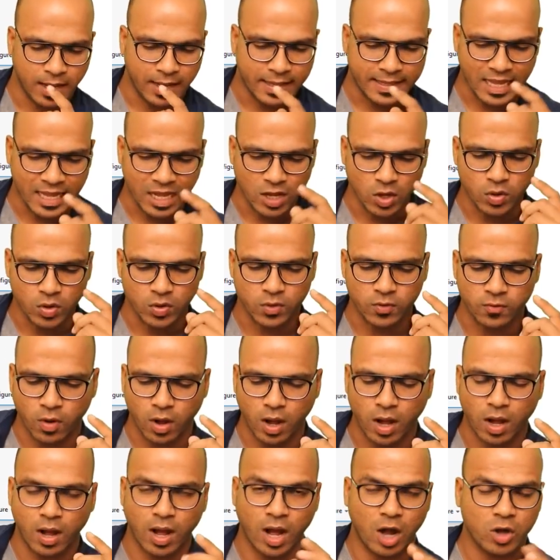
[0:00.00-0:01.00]
Now,
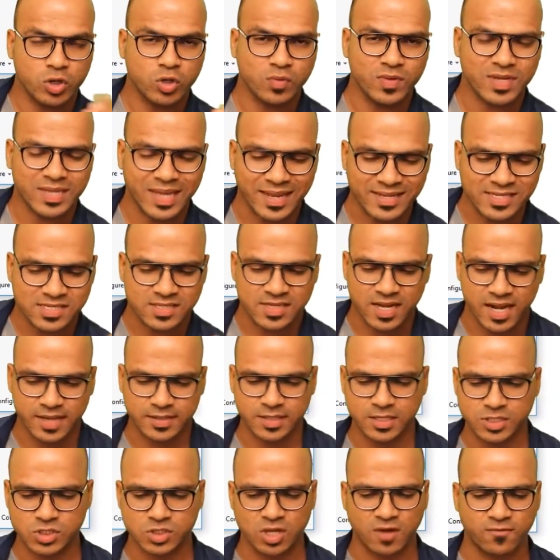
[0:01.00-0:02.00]
how do we get
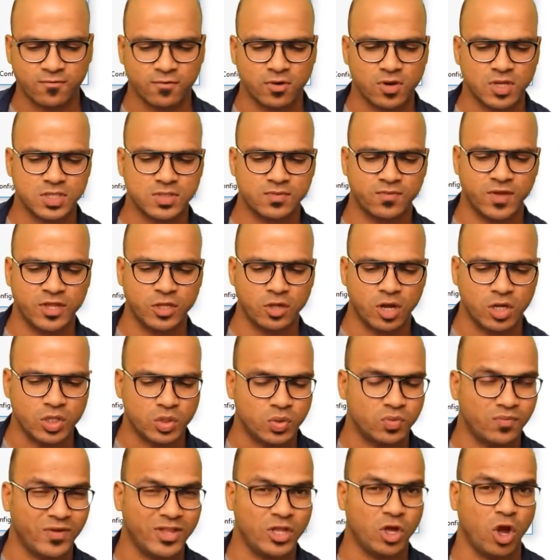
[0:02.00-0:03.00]
started? So of course, when
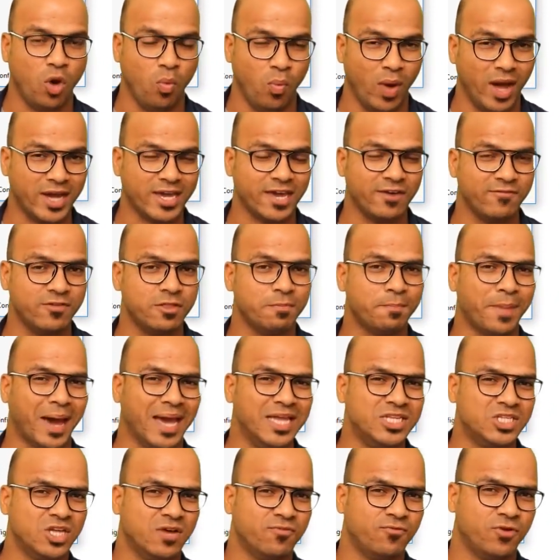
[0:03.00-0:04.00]
you're working with
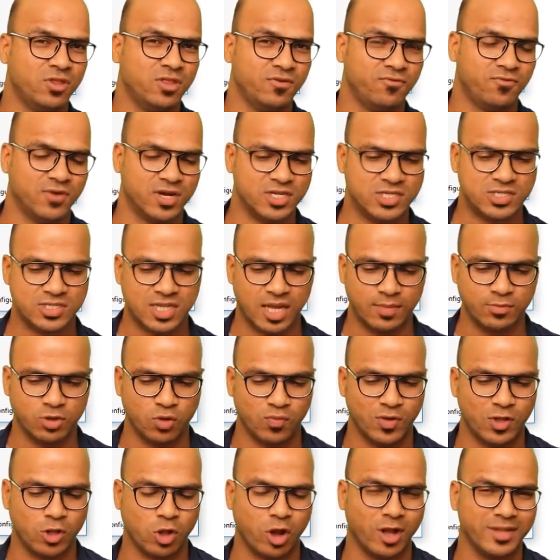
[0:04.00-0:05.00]
PyCharm for the first time, you
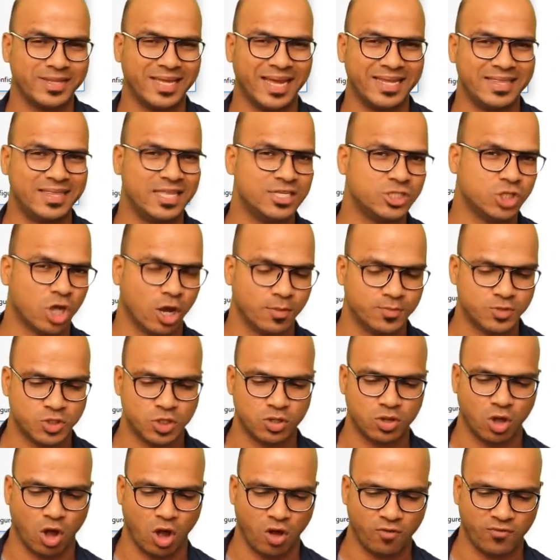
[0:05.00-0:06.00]
will not get this
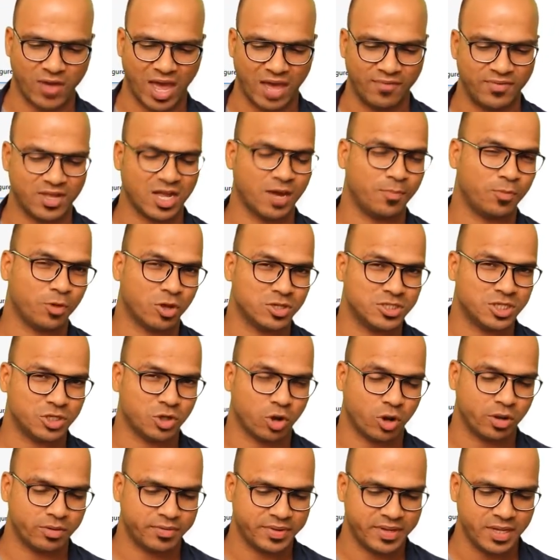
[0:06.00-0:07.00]
option of having a project
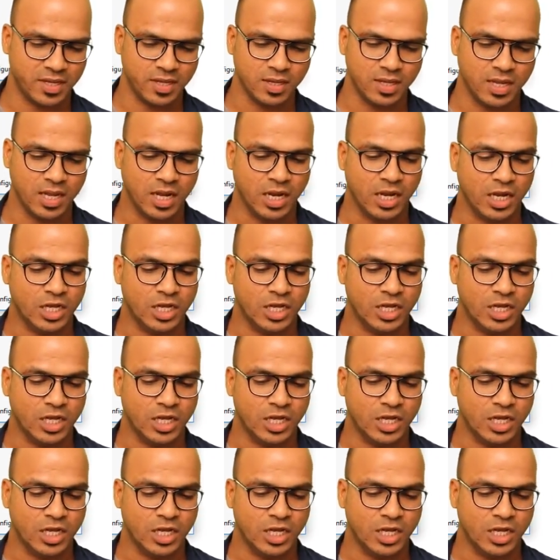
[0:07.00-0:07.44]
already.